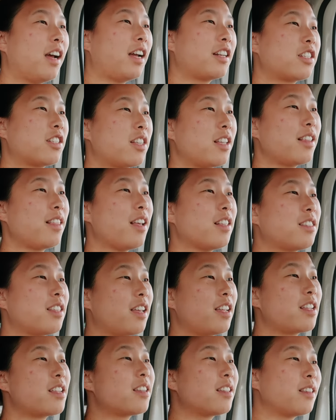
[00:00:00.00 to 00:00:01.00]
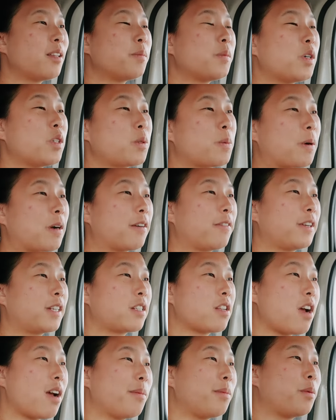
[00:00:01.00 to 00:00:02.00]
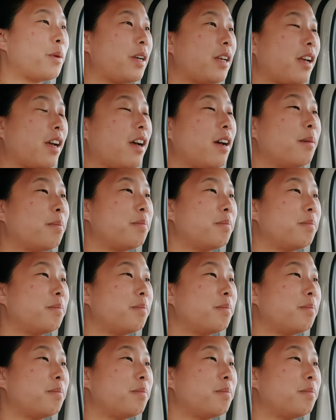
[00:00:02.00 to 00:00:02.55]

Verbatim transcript: I just think that's like the most perfect time to wake up.